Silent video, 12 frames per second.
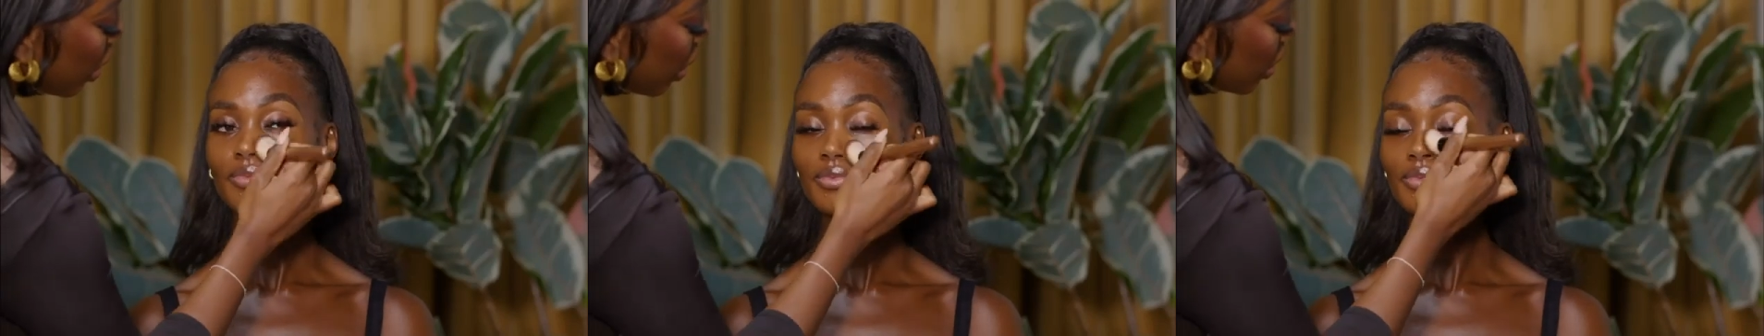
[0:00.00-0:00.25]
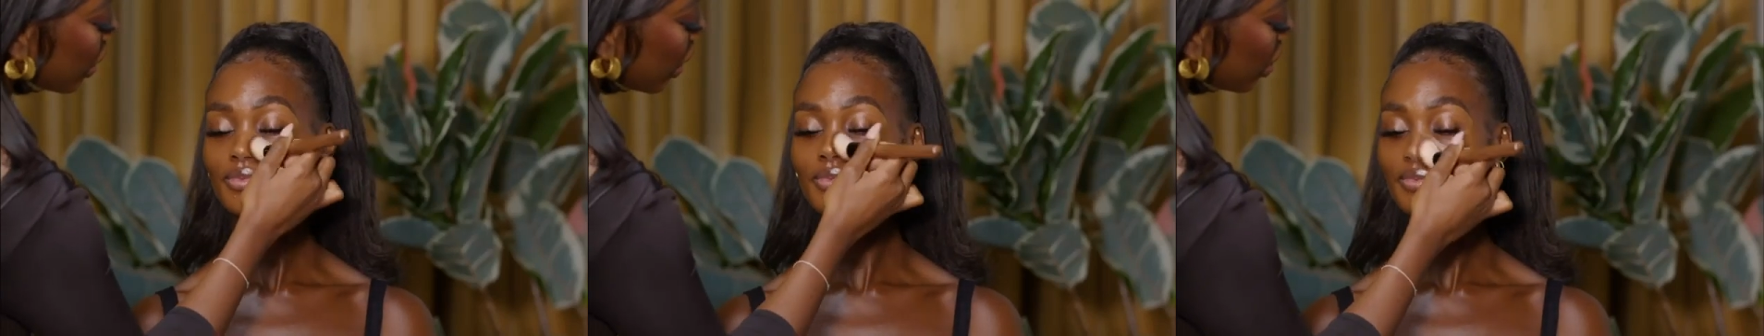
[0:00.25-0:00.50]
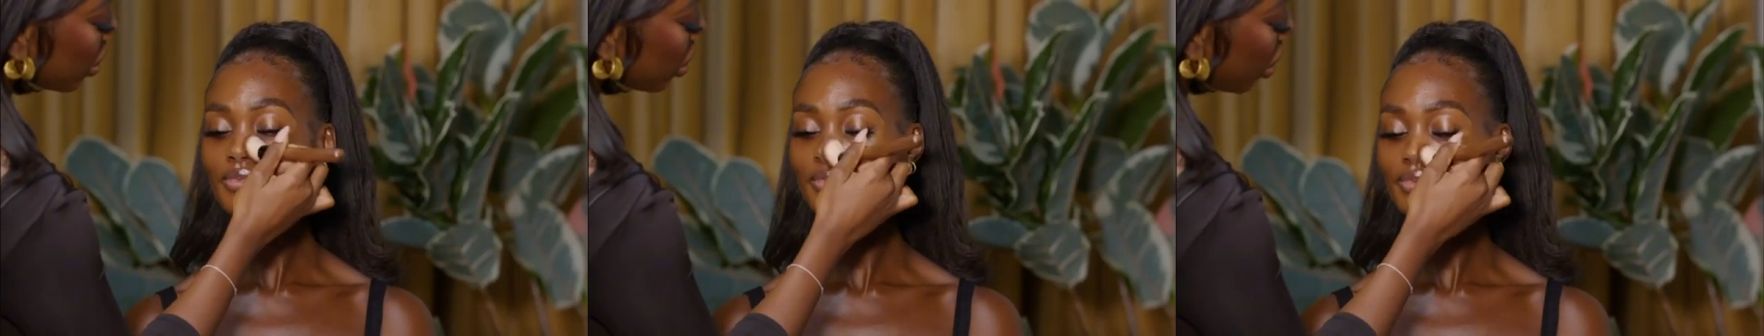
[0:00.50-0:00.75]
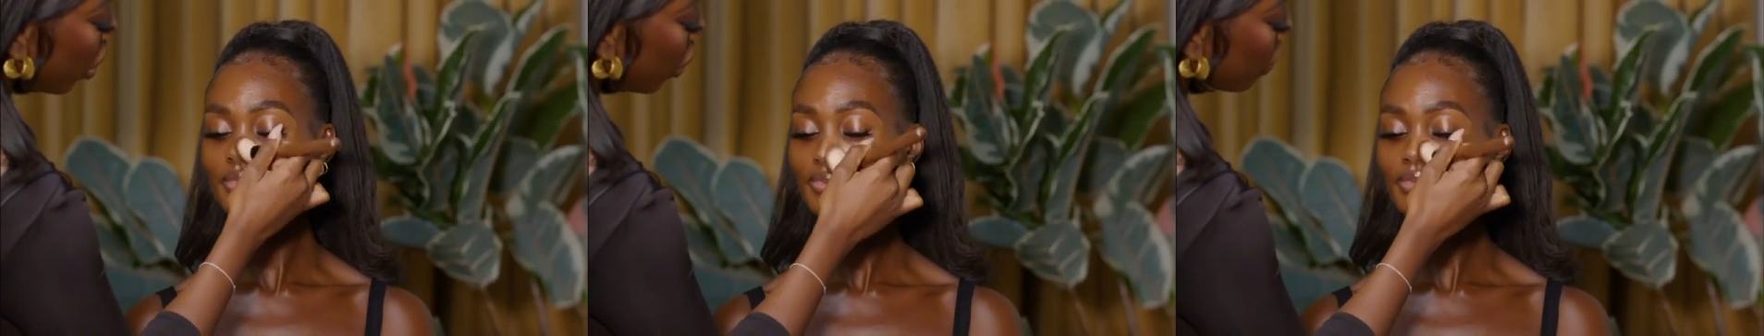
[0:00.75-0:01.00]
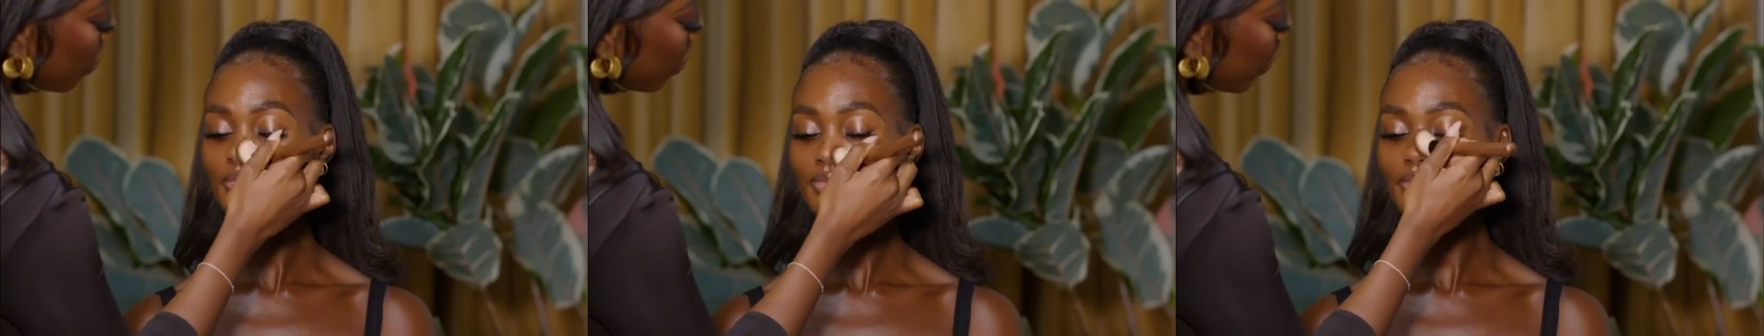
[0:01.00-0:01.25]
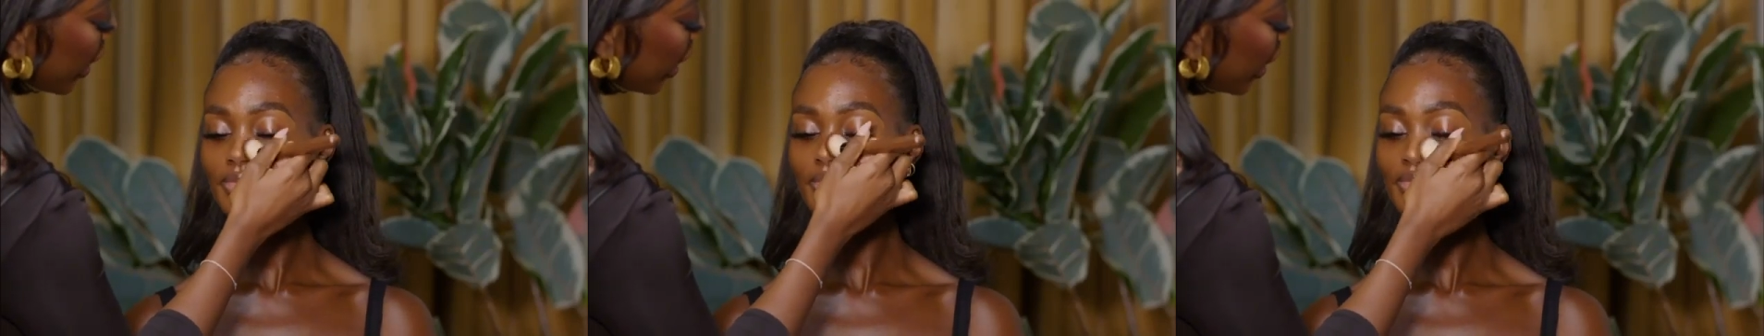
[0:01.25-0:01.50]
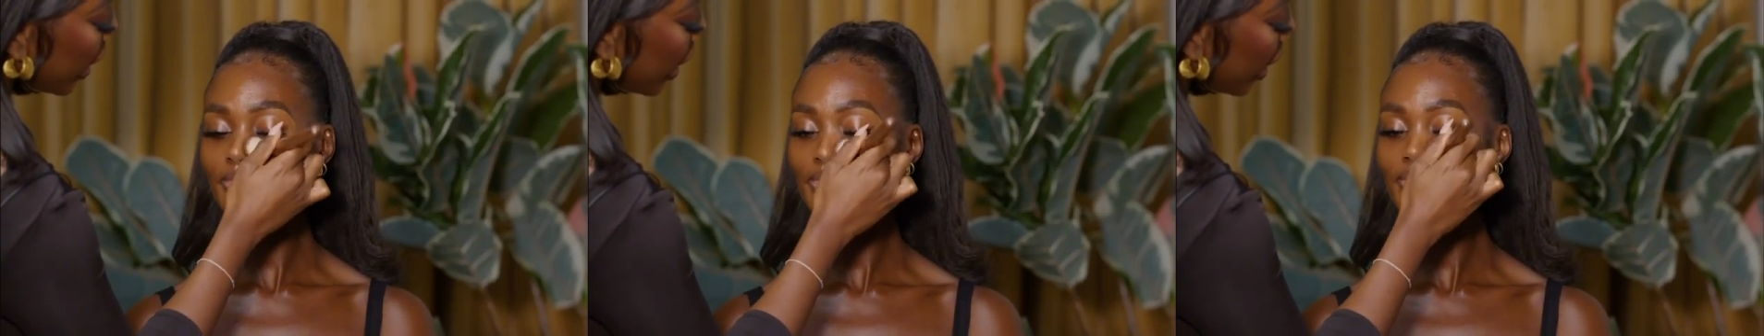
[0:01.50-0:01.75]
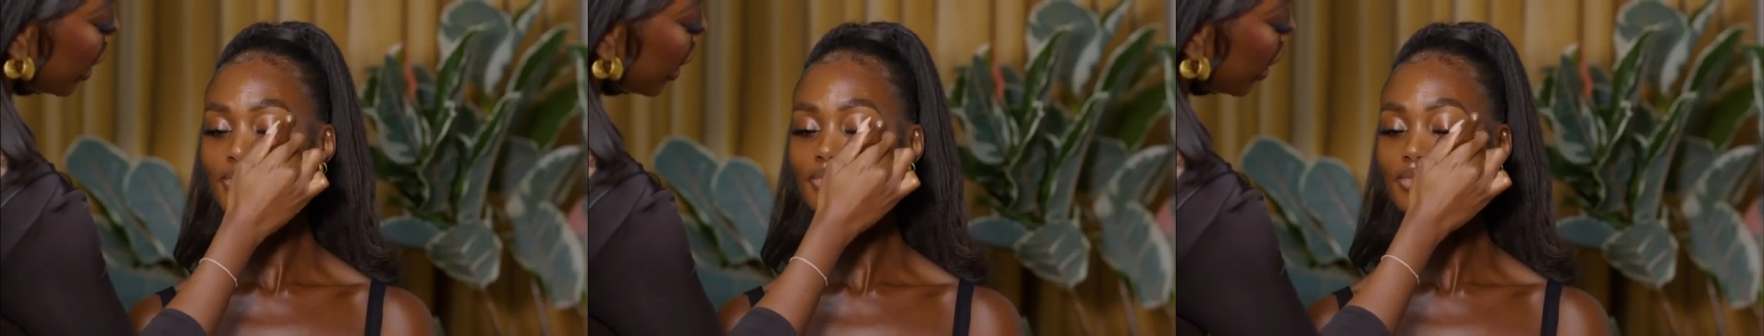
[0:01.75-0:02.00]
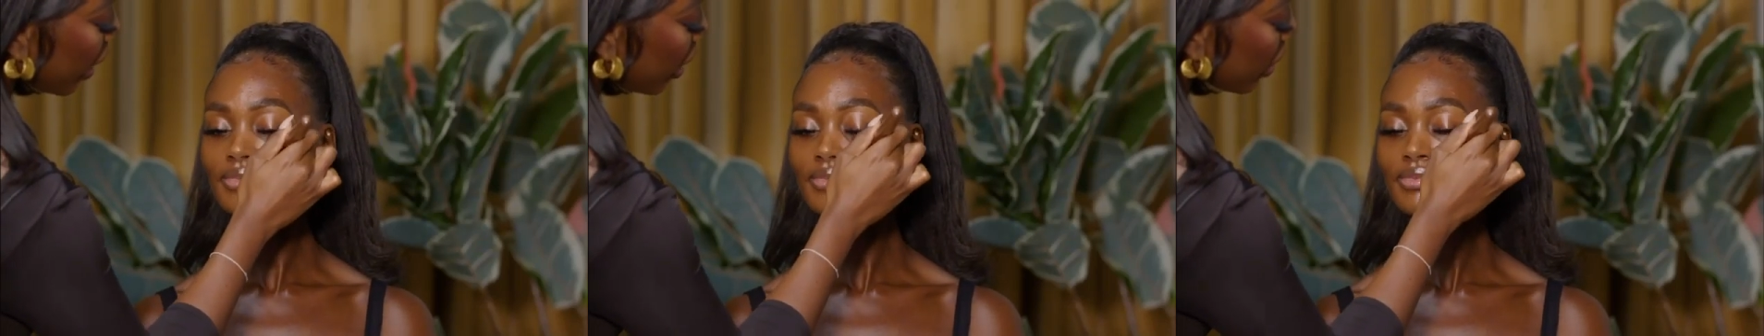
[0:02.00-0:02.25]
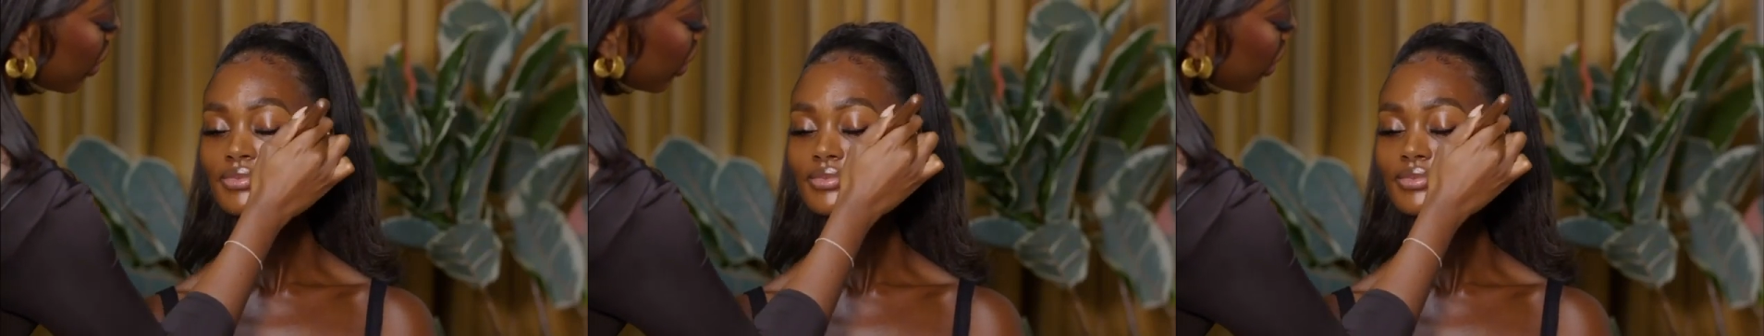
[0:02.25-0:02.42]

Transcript: This is so pretty.